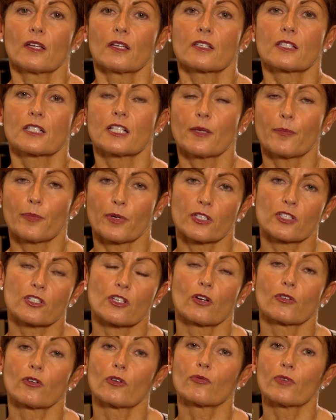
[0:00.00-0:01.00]
Slippers
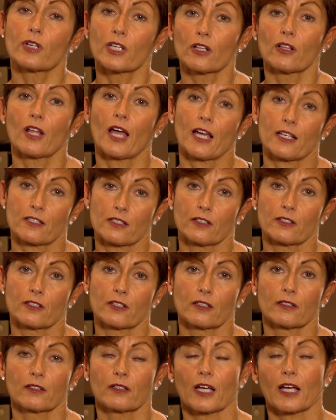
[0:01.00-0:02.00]
are a real hazard,
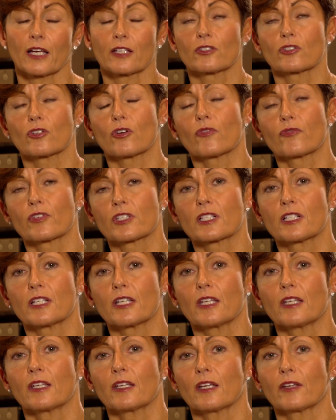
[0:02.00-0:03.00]
and
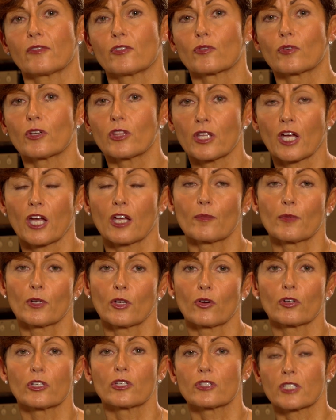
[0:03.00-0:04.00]
obviously if you're in the home a
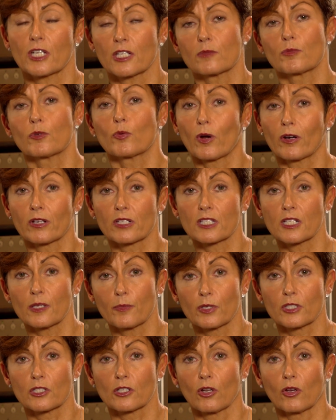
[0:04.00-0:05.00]
lot you tend to be wearing
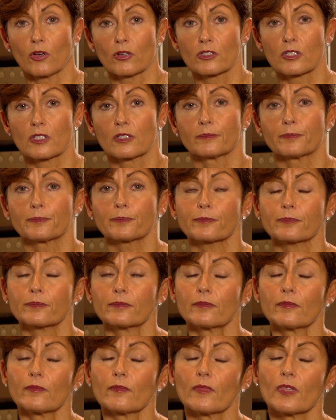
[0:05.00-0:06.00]
slippers a lot.
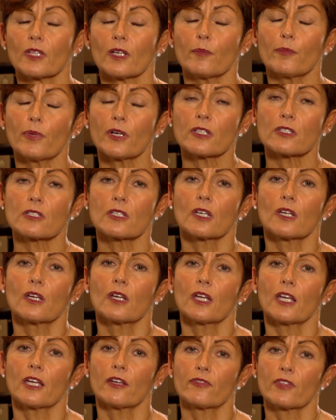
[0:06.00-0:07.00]
But
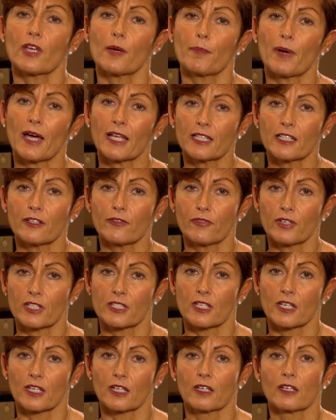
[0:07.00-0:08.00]
if they're badly
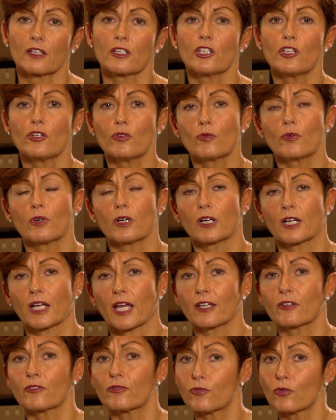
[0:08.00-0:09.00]
fitting, you
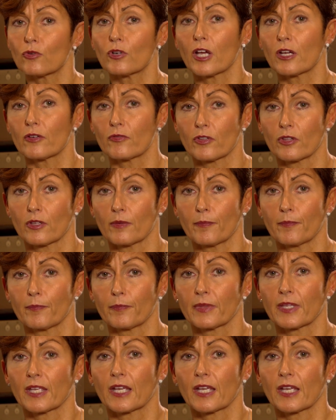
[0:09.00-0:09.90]
can fall over them.